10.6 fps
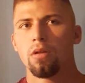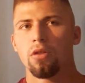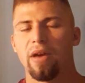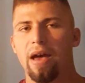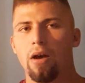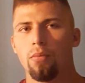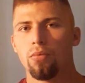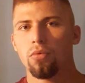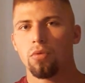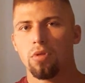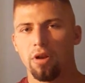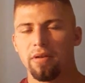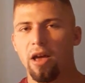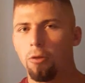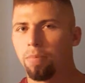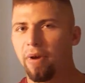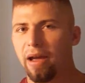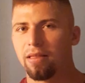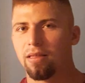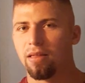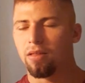You know, how certain health
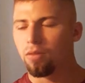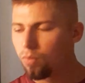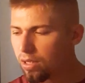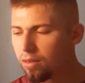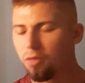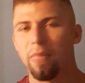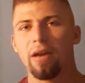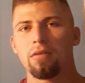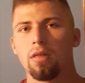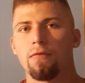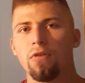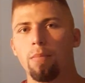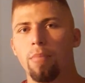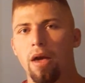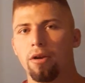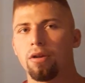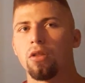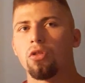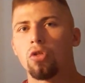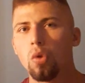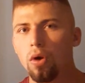practices, we can just make ourselves feel better and
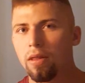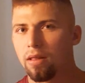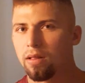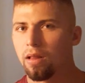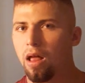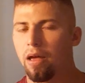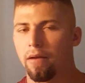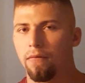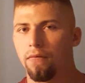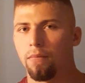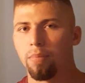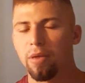enjoy this life.